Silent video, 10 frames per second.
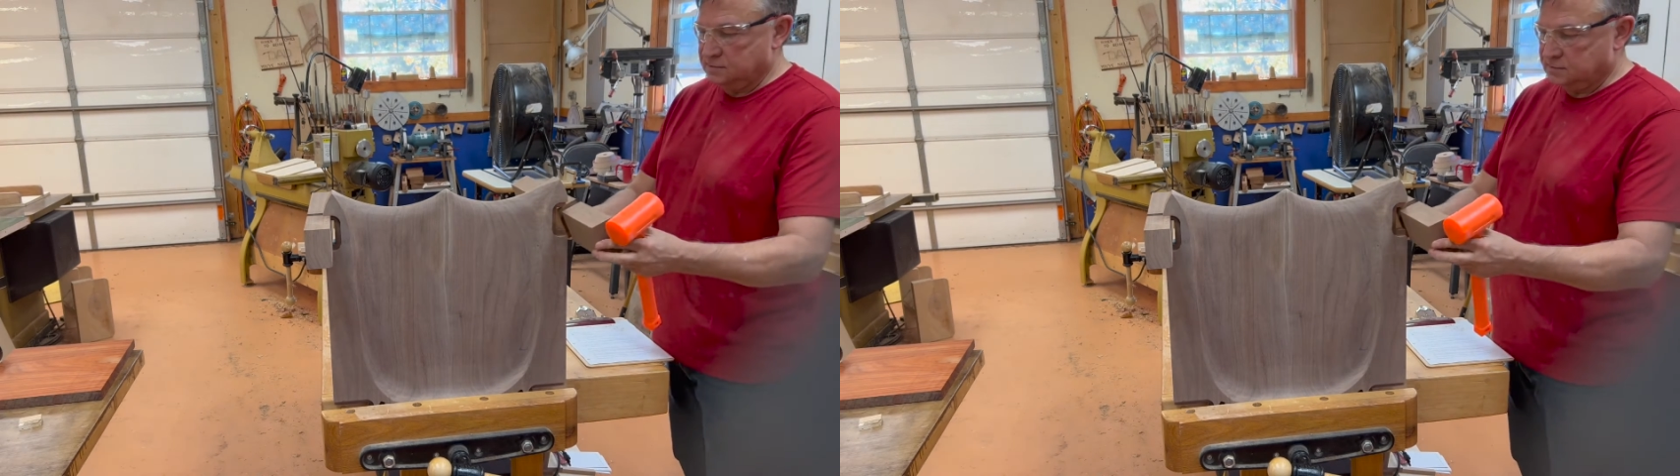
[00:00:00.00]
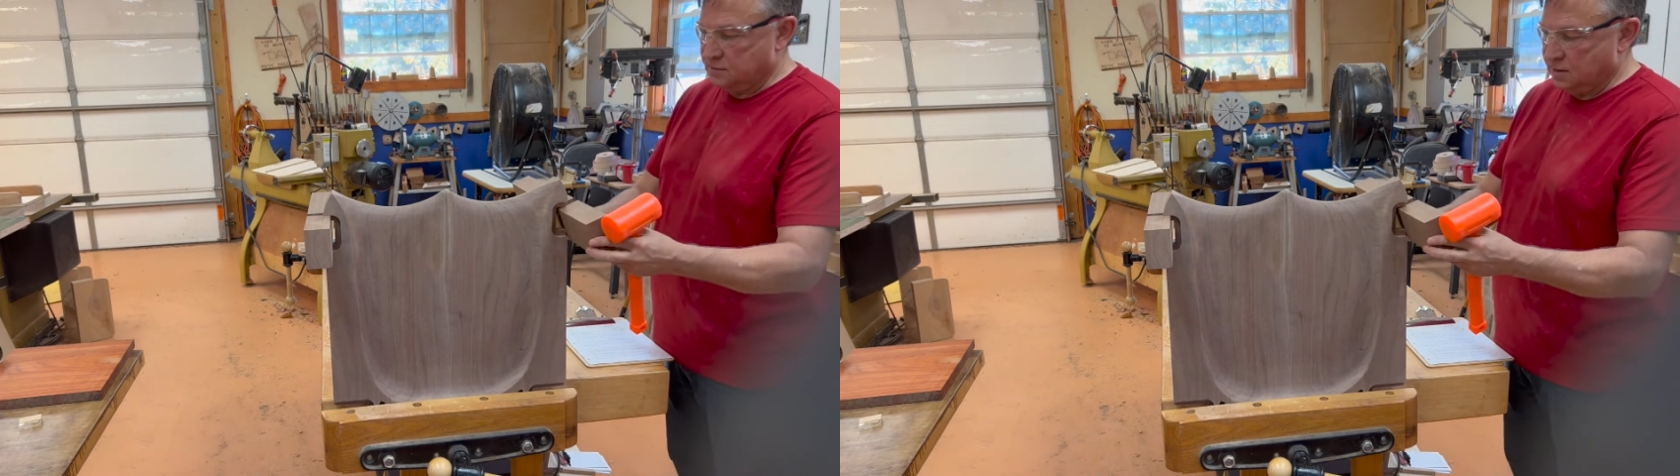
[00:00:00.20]

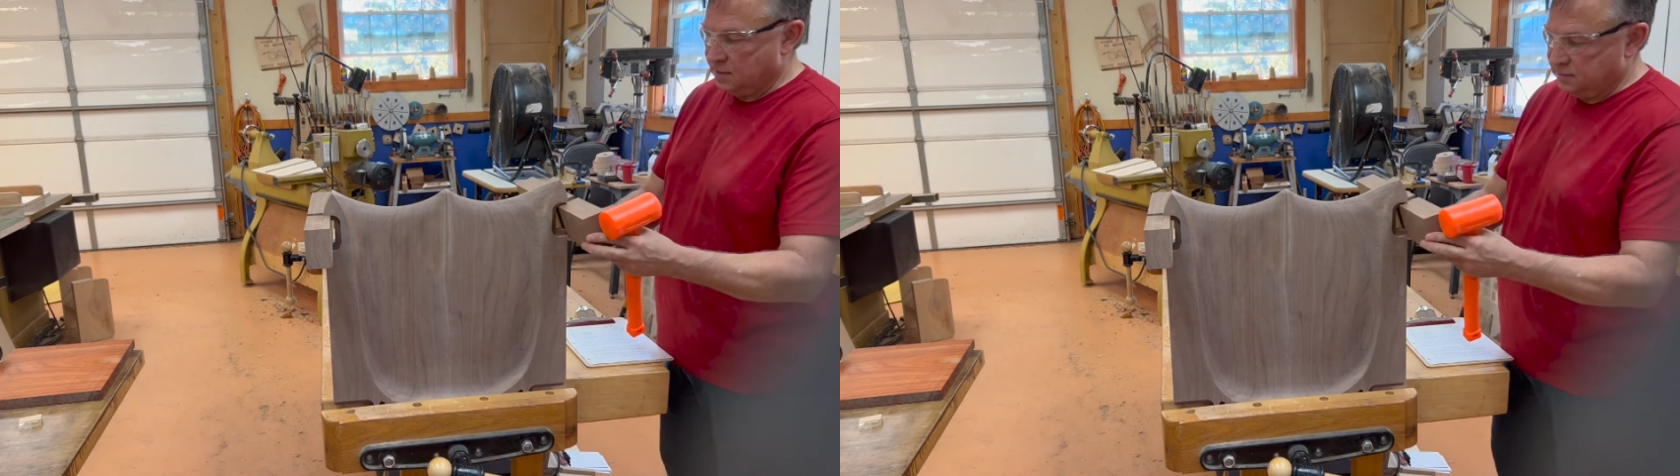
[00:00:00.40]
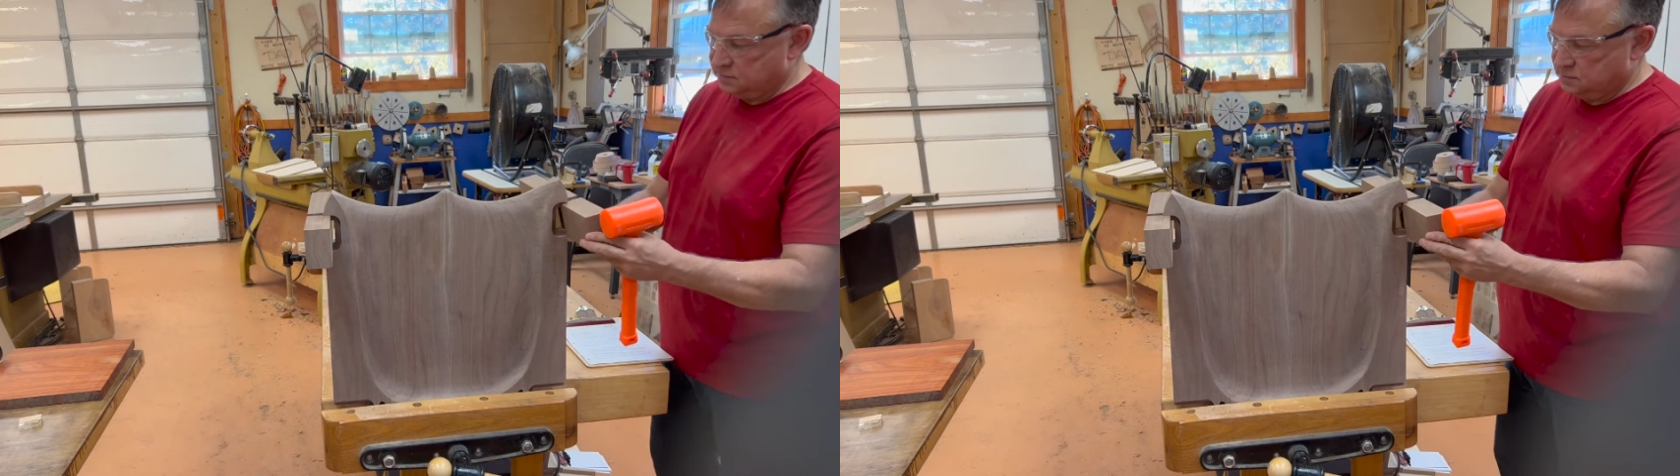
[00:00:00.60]
And so now
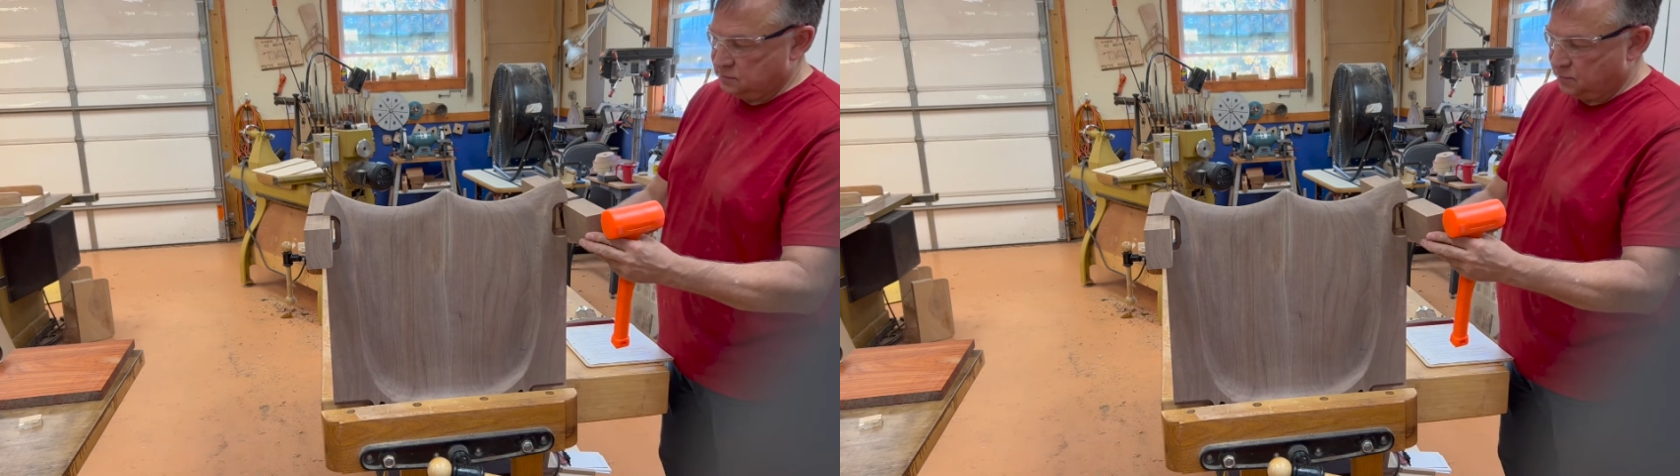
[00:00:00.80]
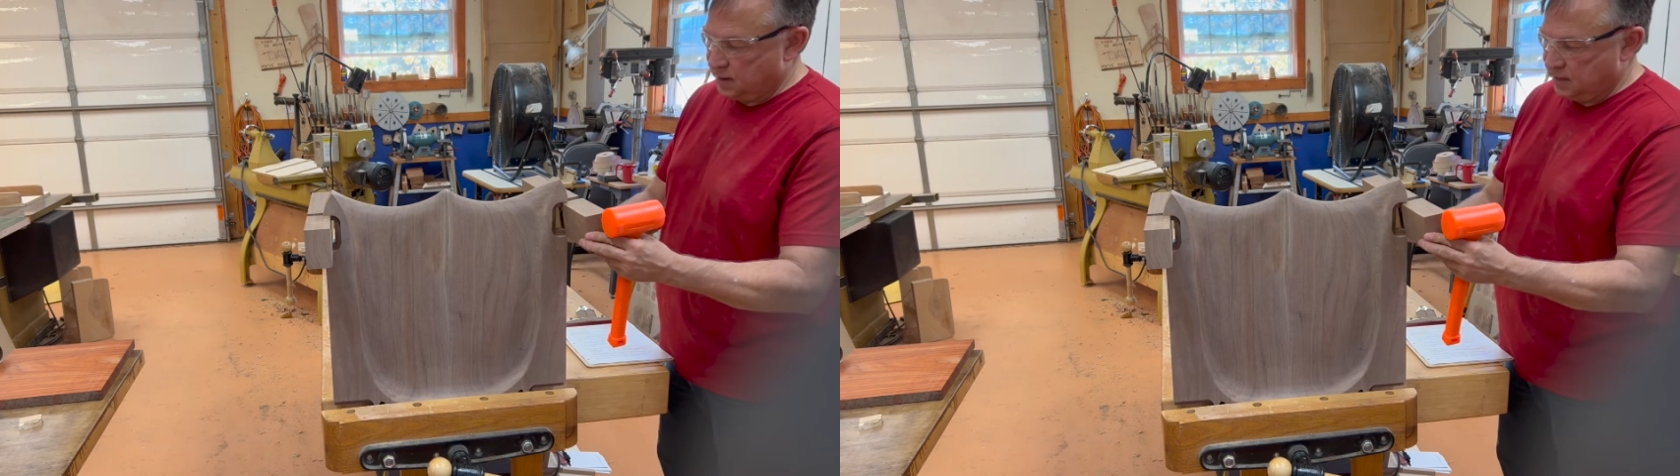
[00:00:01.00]
this is the
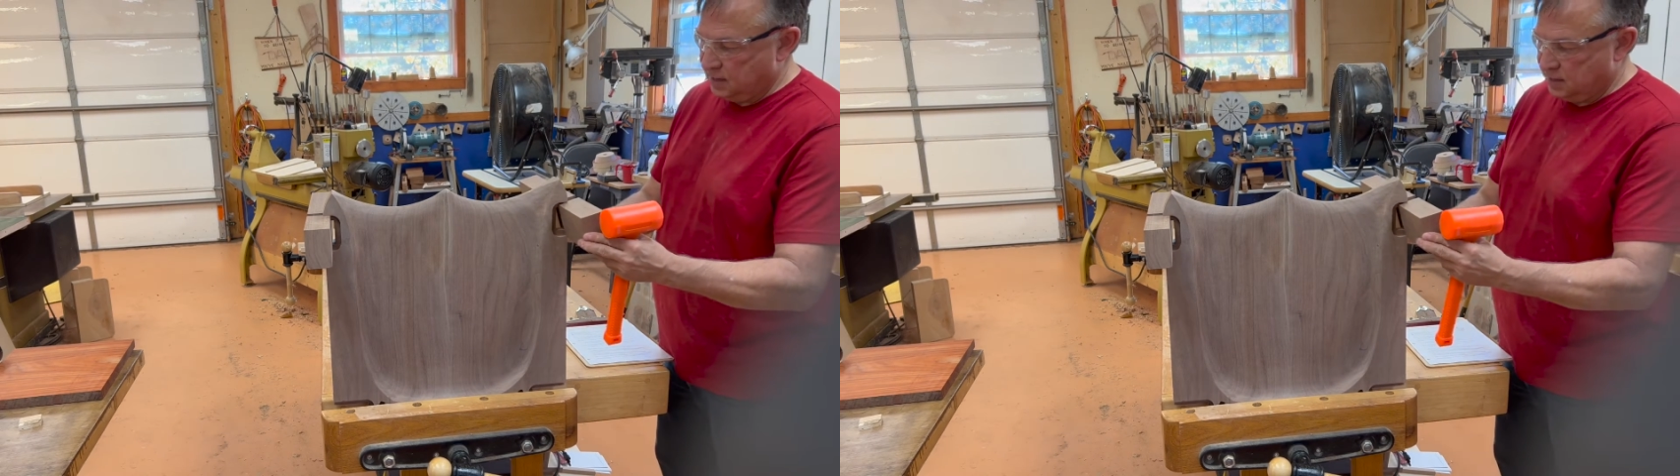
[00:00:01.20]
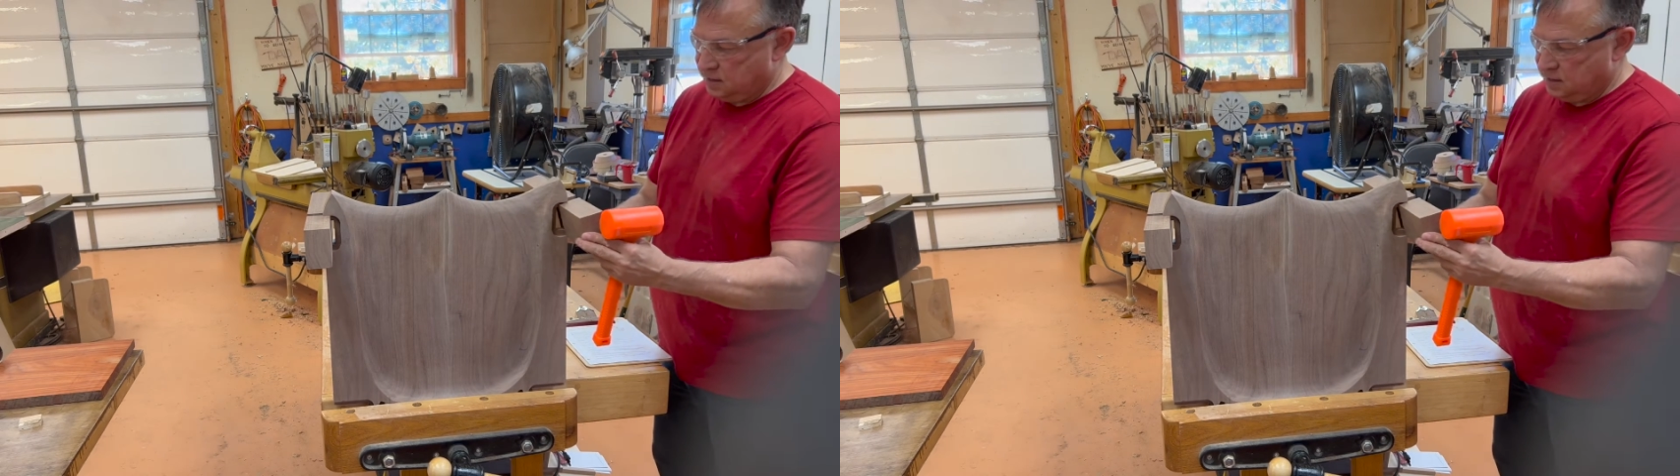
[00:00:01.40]
right leg.